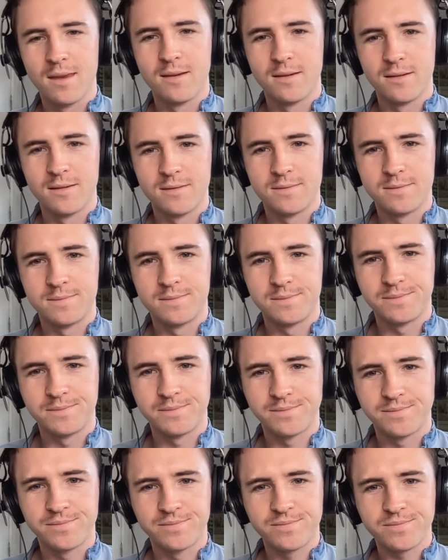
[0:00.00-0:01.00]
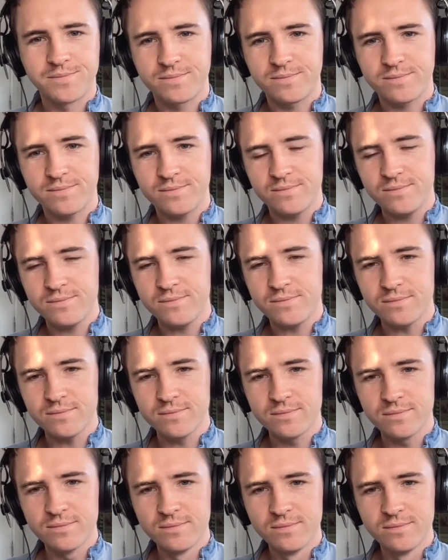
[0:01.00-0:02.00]

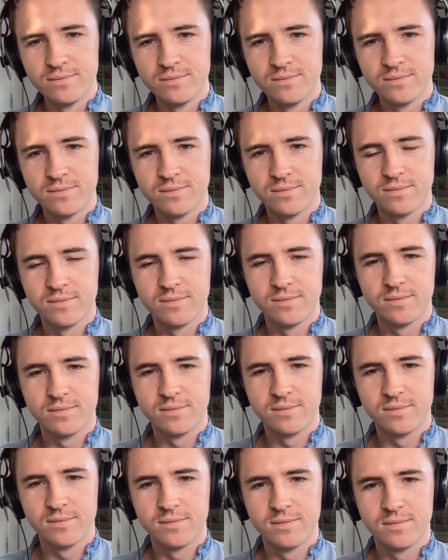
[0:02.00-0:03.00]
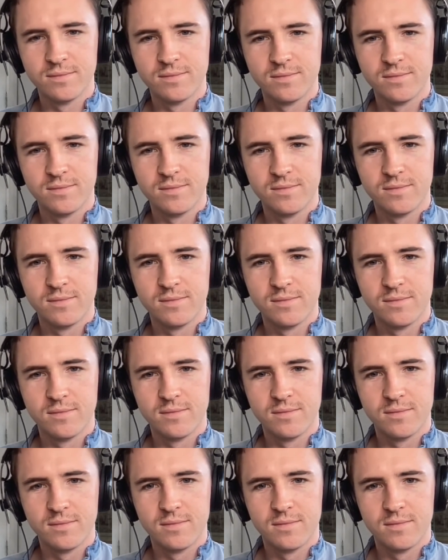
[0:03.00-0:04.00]

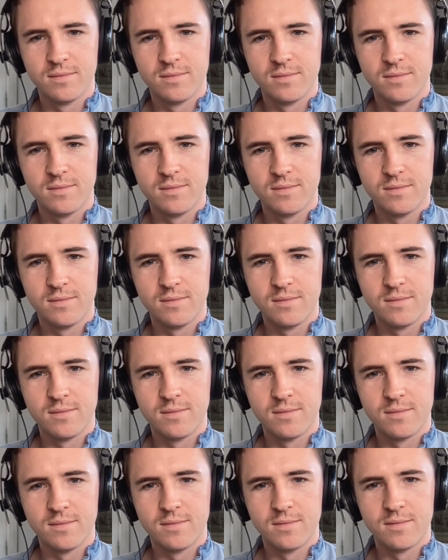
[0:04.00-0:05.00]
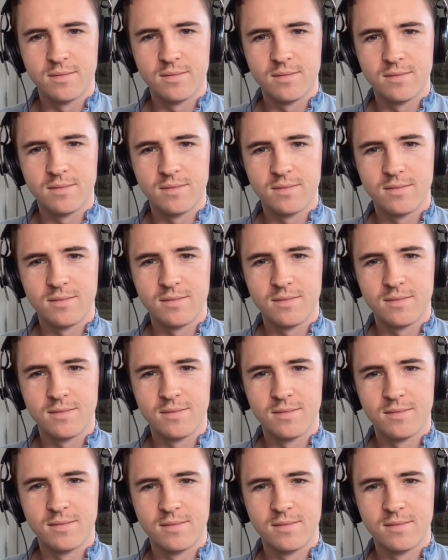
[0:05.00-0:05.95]
(silent)